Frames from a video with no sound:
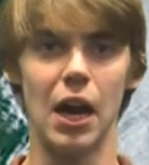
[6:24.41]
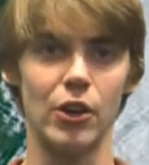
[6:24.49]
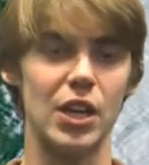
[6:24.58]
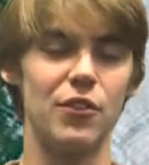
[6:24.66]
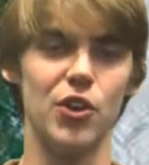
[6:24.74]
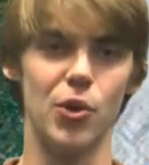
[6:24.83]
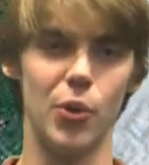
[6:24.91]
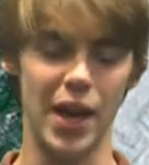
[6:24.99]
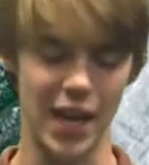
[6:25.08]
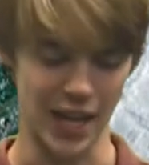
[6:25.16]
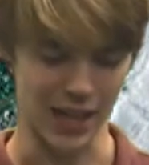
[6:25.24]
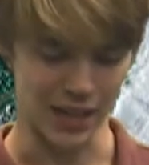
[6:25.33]
I'll give you
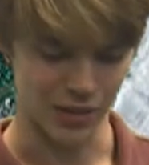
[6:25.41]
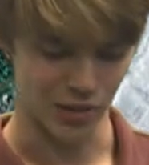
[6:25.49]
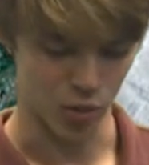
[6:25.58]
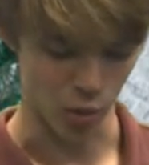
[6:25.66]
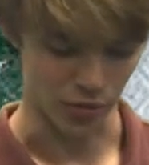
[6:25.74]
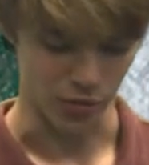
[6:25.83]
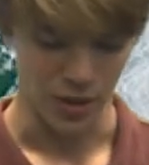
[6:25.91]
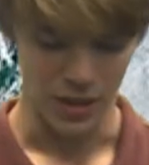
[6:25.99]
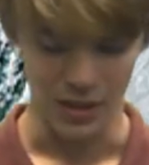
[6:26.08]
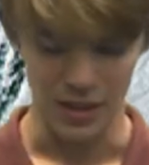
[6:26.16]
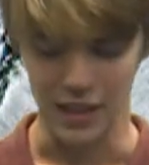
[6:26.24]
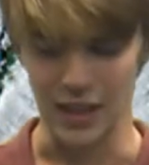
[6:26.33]
a sort of
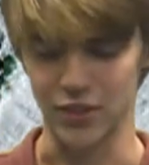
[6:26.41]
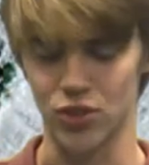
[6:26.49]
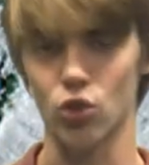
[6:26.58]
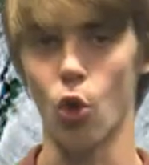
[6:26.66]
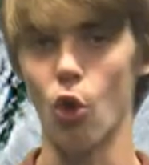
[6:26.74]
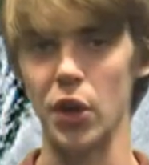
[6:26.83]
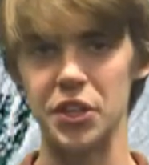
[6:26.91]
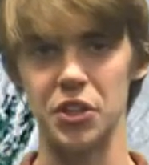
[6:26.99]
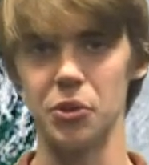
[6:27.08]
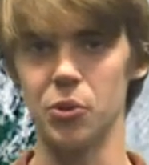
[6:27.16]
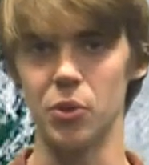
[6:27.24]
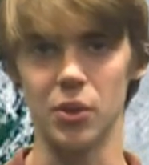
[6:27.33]
a story
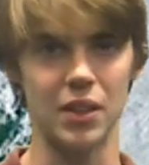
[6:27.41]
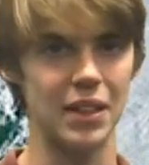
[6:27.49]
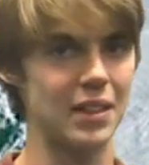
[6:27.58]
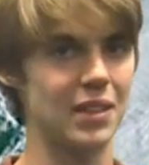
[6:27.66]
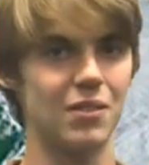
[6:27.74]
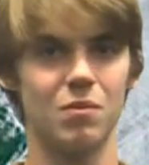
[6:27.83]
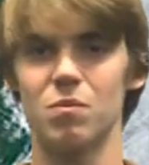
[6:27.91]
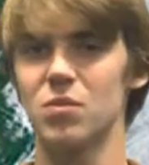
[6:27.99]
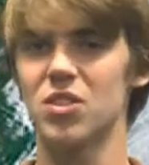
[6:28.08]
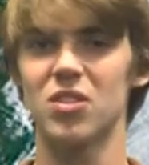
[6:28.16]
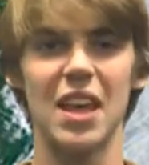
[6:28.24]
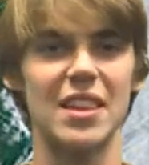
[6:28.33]
to
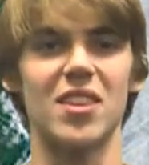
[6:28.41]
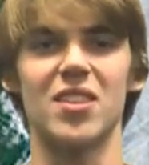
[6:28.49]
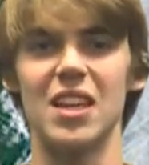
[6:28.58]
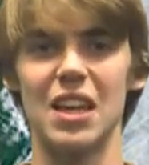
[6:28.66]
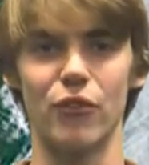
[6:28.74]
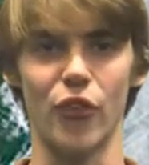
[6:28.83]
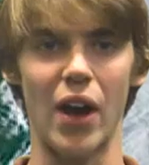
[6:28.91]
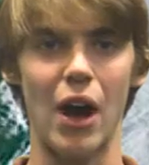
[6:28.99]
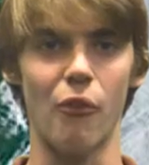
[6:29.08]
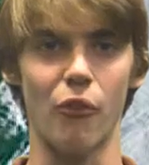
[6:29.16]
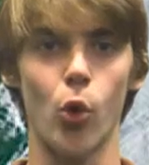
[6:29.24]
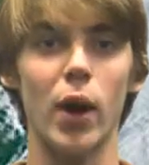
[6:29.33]
set the scene for
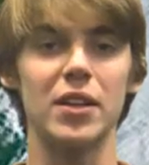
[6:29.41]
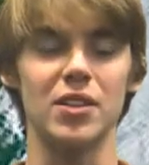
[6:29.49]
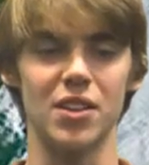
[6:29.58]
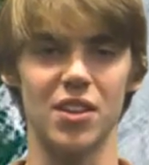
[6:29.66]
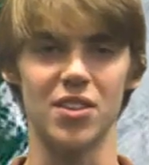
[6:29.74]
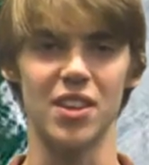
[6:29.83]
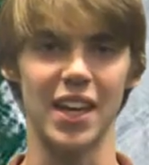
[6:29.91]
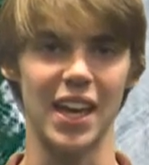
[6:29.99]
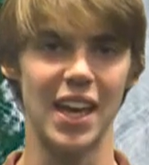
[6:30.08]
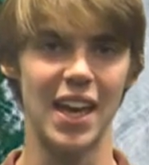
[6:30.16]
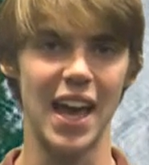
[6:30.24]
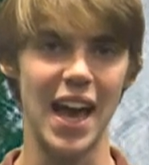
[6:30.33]
how quickly this
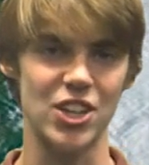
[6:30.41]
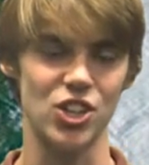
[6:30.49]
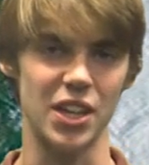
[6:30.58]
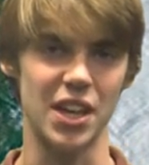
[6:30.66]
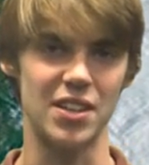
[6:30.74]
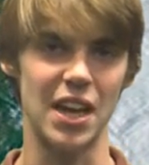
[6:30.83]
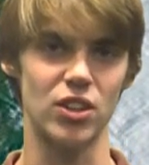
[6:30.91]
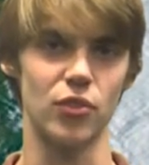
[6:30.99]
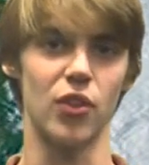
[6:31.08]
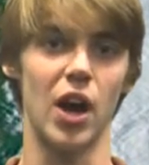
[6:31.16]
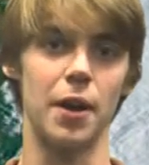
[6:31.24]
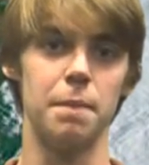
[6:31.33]
thing actually
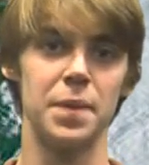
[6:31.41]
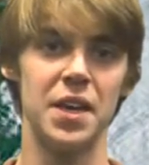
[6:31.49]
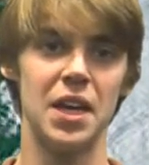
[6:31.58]
intensified.